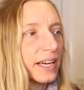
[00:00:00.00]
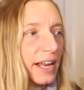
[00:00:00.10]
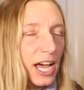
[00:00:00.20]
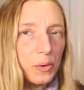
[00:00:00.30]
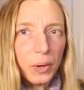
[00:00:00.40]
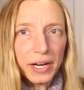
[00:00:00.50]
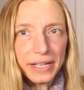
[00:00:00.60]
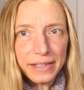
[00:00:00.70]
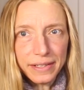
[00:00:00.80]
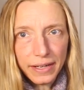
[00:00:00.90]
and I
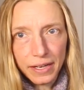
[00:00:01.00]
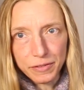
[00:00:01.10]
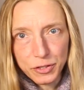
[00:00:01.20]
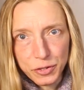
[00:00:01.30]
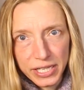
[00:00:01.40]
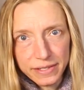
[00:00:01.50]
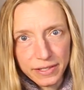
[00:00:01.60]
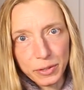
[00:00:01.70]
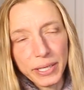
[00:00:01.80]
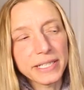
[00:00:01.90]
wanted the kind of straight
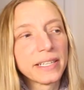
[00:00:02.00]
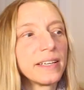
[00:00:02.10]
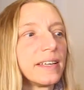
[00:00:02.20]
silhouette.